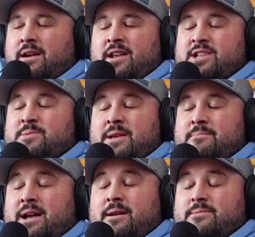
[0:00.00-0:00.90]
And I used to say,
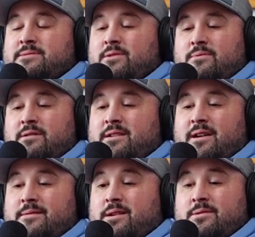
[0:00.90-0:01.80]
Mom, don't worry.
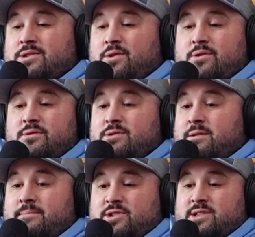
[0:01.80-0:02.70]
I'm just going to do the
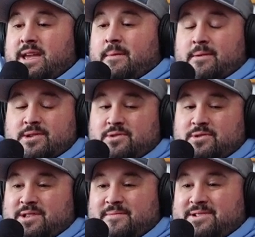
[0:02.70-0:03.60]
supplementary exam. I'm just going to
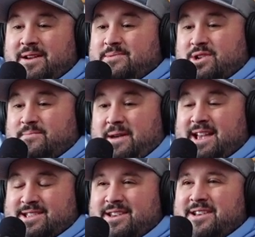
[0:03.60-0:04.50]
do the supplementary exam. I'm just going to
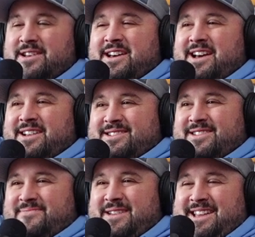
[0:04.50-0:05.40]
pass it. I'm just
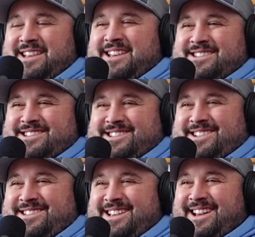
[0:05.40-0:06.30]
going to
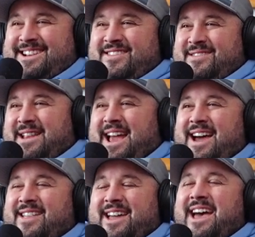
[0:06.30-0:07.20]
and they're like, and
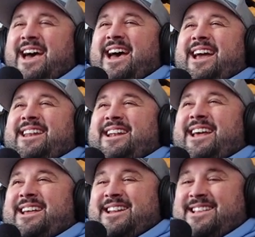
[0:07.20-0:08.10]

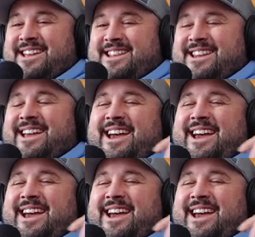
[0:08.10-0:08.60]
then I did it.